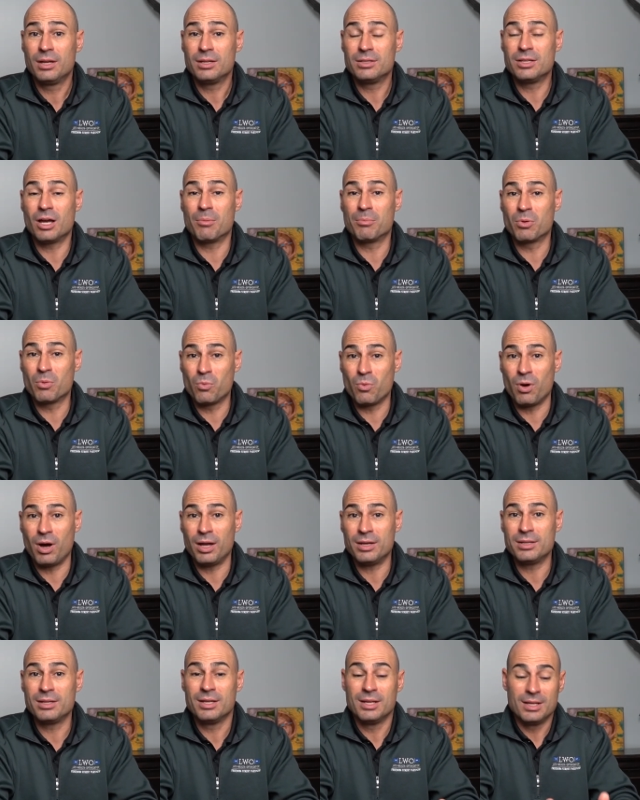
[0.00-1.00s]
Number
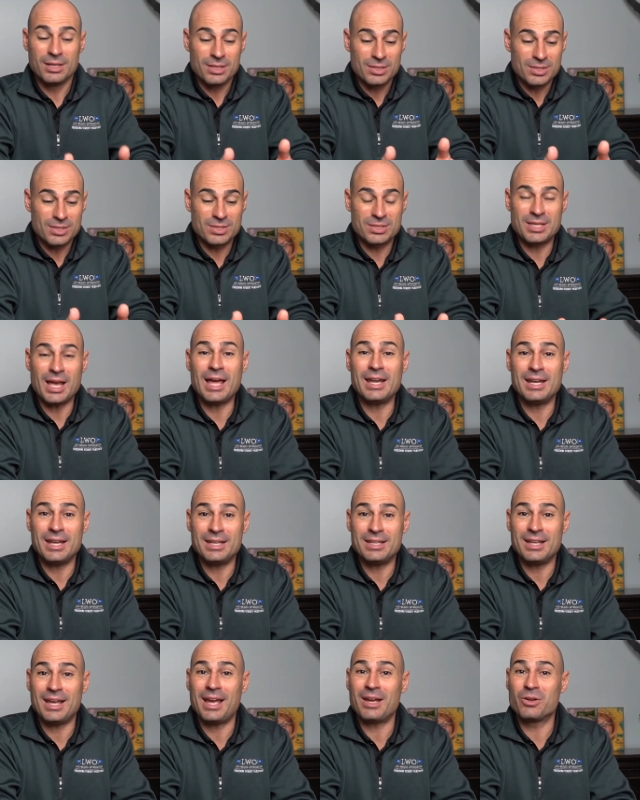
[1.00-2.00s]
one, set
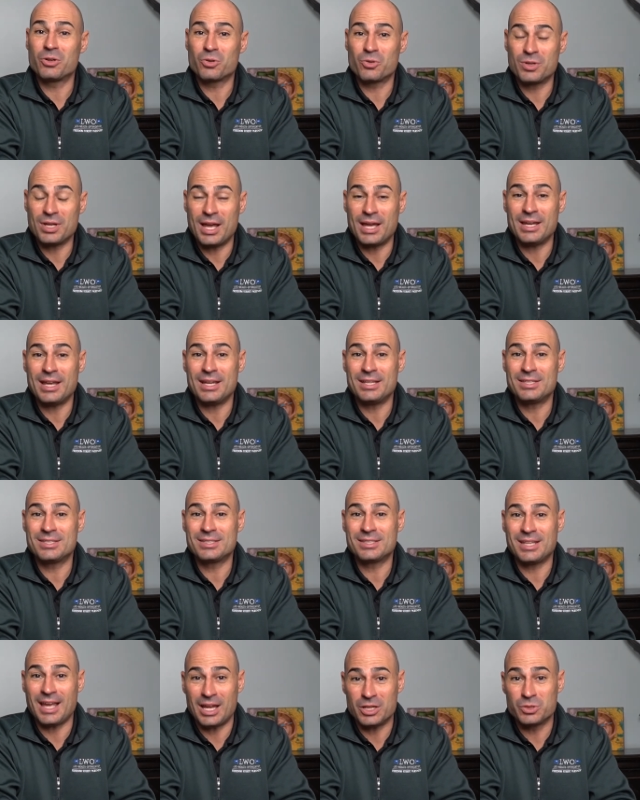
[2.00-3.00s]
it and create a
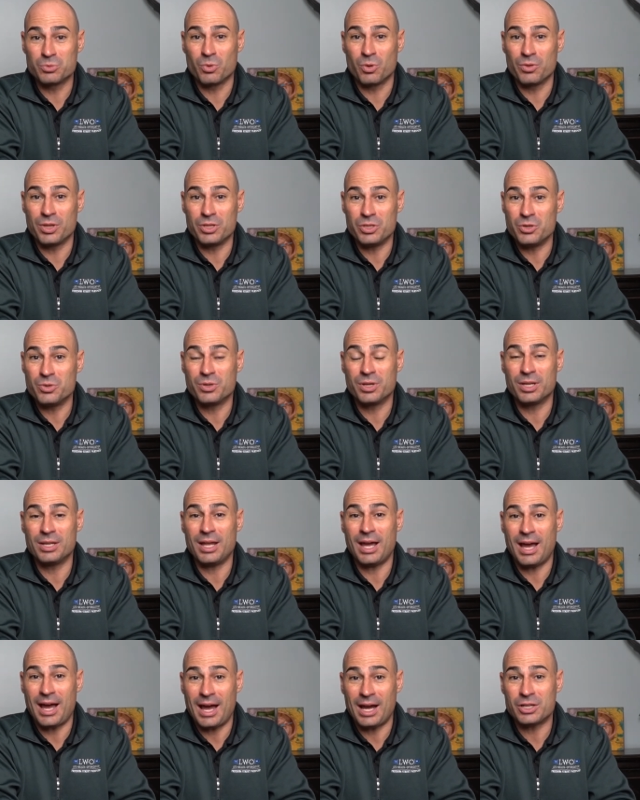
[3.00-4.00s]
schedule that you
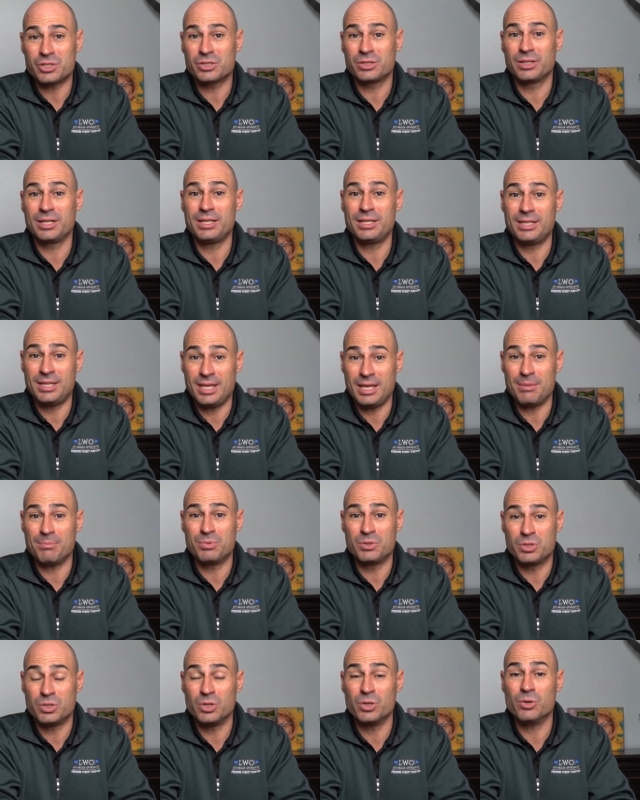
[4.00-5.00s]
can actually
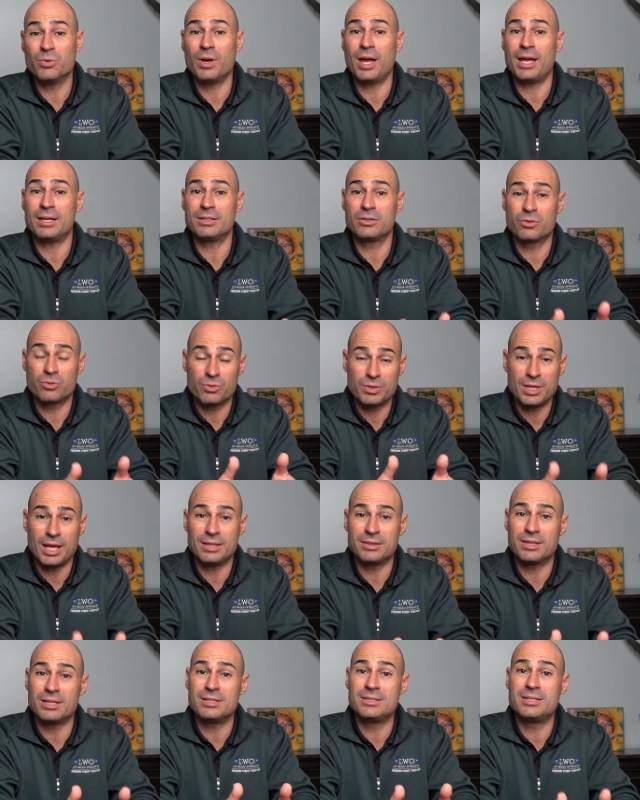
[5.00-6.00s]
keep to and
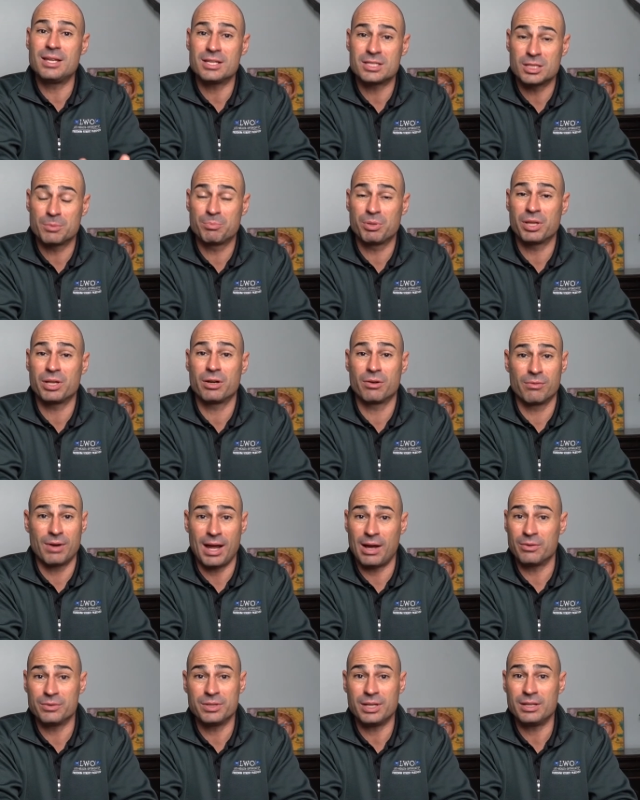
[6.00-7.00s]
create the discipline
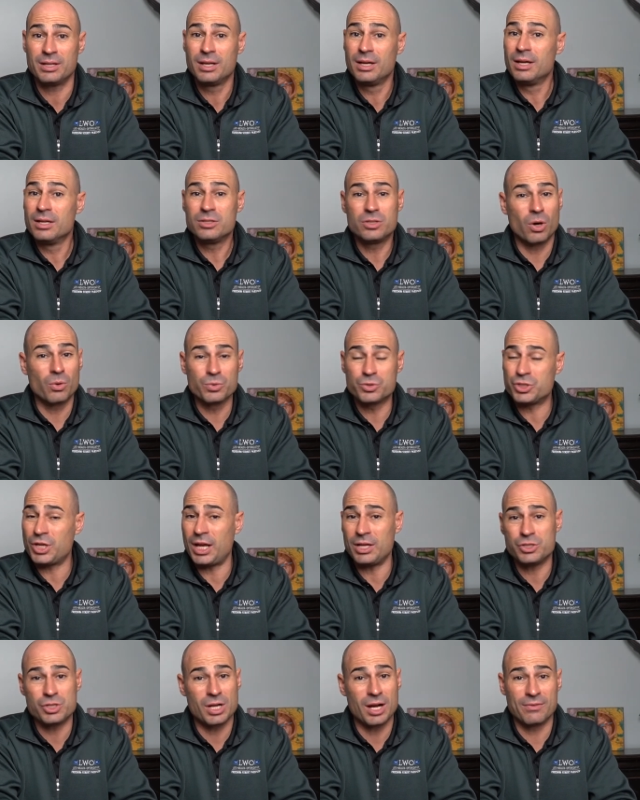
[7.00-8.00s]
around it. Don't
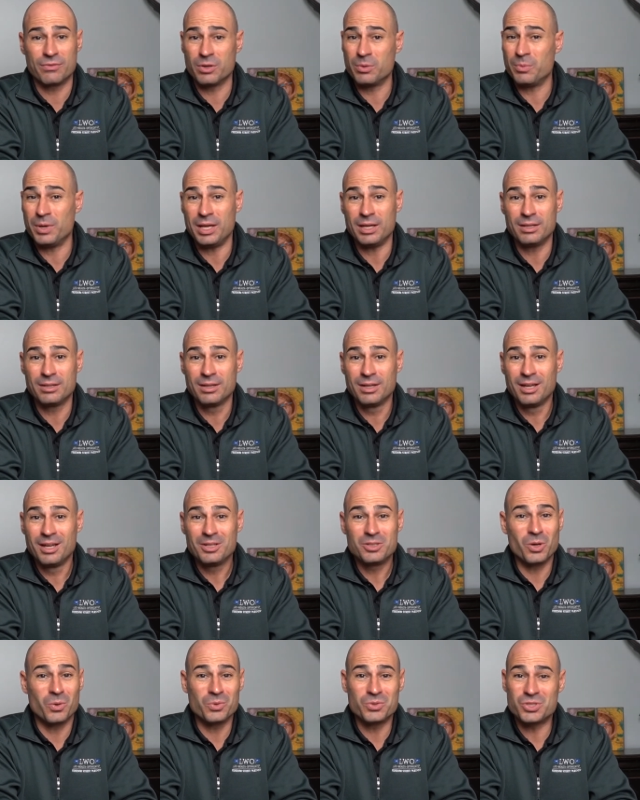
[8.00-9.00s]
change it every week.
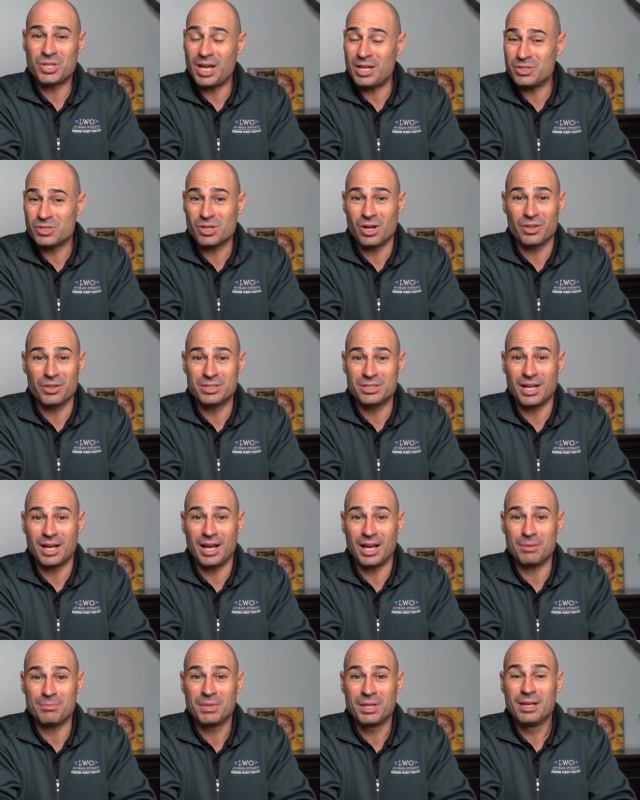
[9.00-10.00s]
Don't change it all the
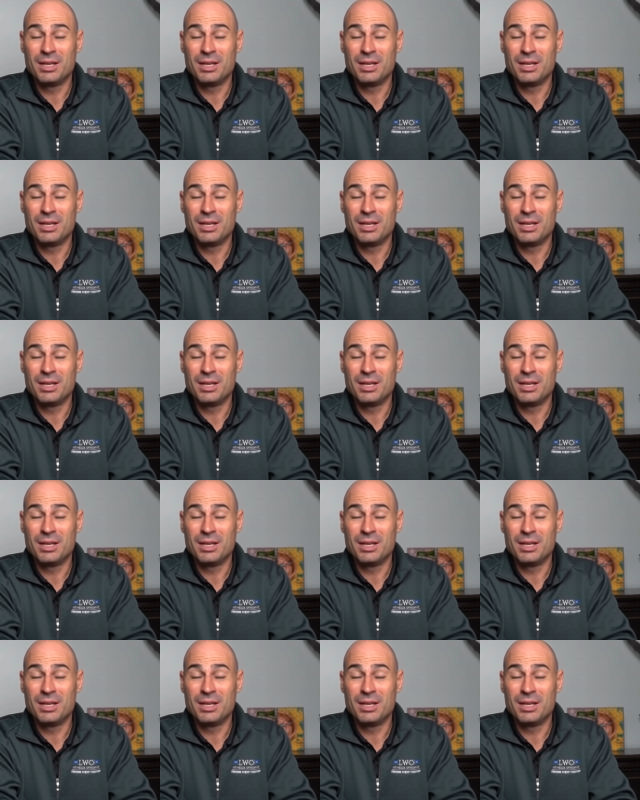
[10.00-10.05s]
time.